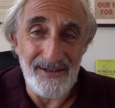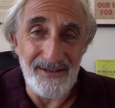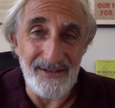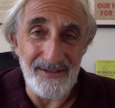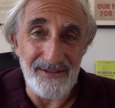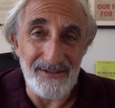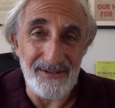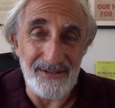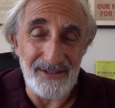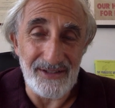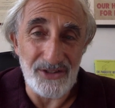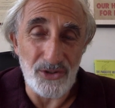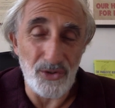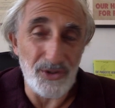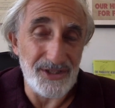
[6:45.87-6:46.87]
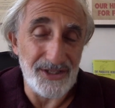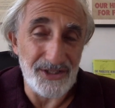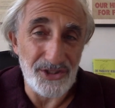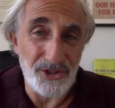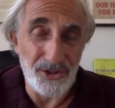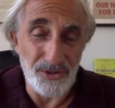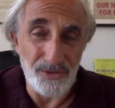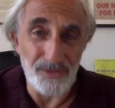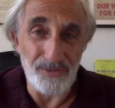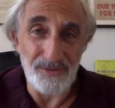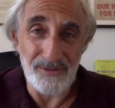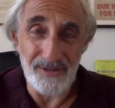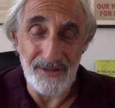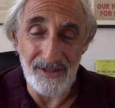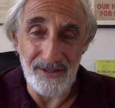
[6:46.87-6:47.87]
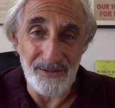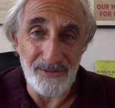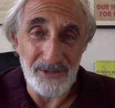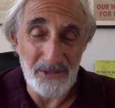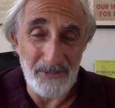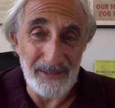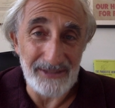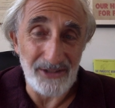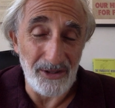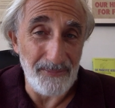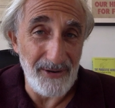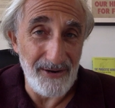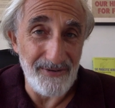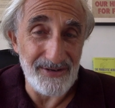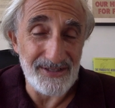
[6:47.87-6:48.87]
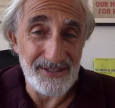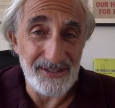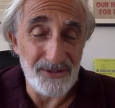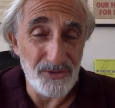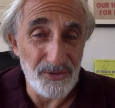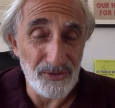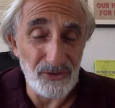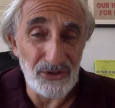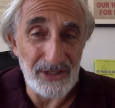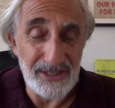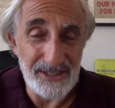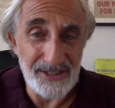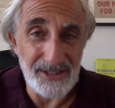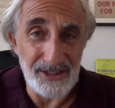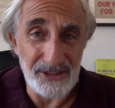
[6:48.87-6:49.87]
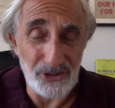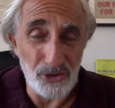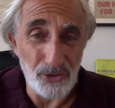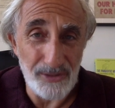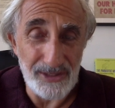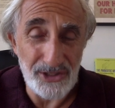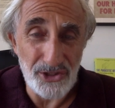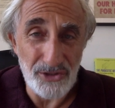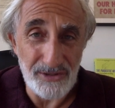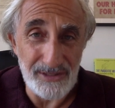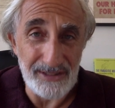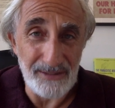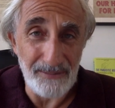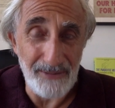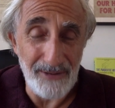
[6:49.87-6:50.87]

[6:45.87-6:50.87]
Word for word: uh, exhorts us to uh, respect our parents, it truly is a two way street.